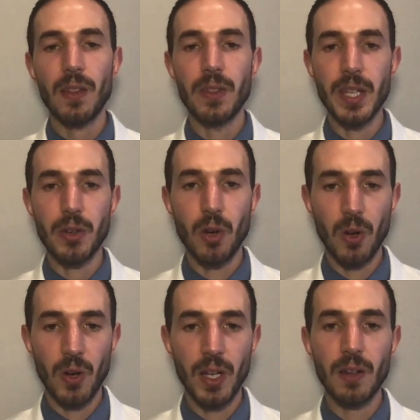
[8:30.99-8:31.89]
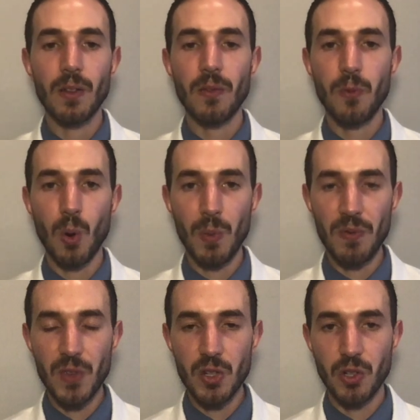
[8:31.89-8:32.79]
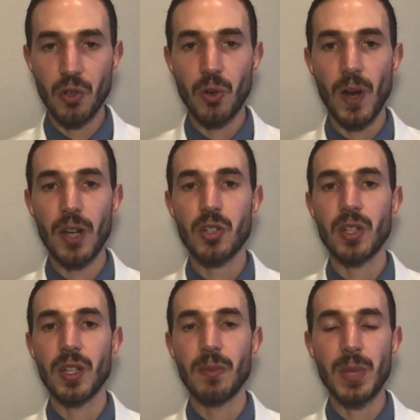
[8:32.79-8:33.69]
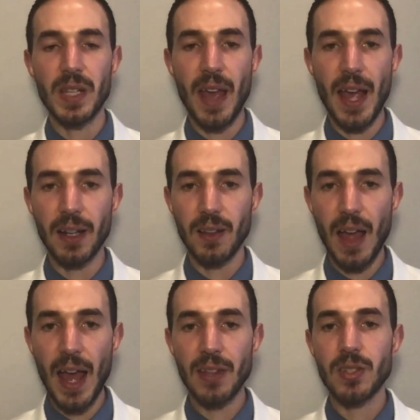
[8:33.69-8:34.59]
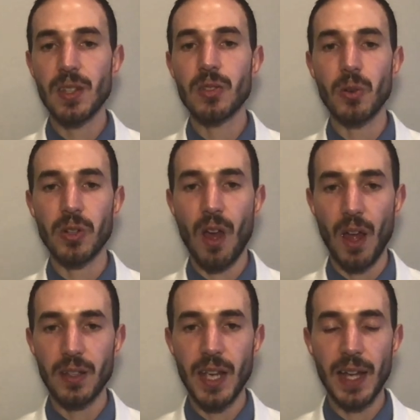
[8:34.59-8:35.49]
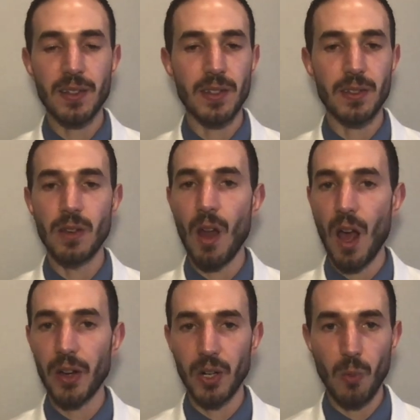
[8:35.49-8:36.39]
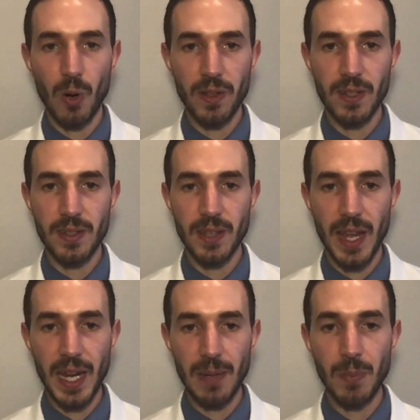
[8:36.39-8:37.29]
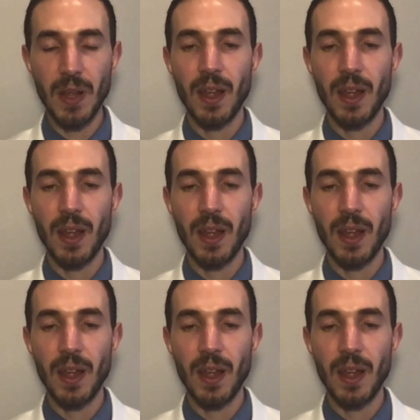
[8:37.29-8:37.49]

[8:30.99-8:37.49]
the current form of vision correction, be that glasses or contacts, is not going to work the same.